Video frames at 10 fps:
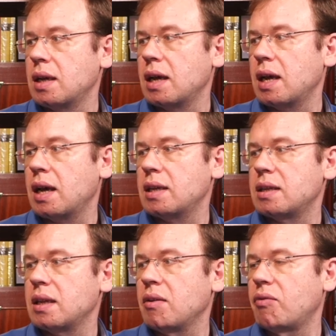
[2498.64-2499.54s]

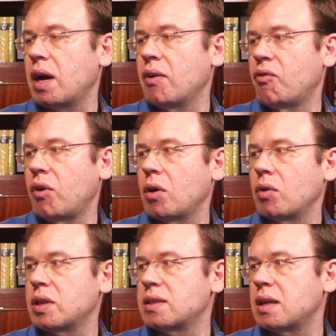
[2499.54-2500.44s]
And if I
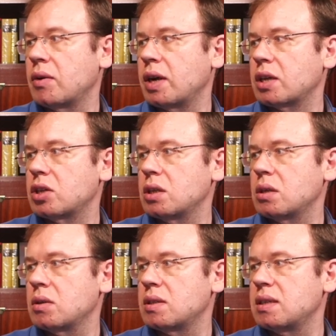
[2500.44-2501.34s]
follow this
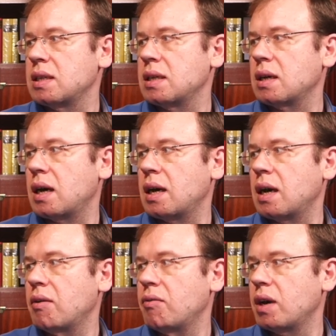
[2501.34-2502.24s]
direction, you see I
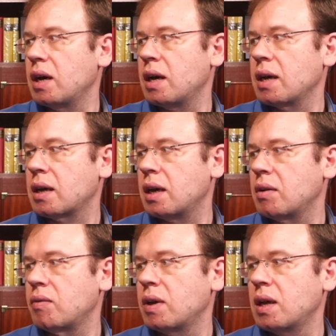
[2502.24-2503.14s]
have a
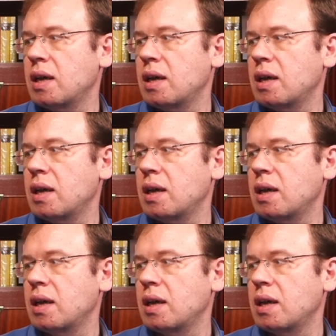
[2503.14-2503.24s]
kind of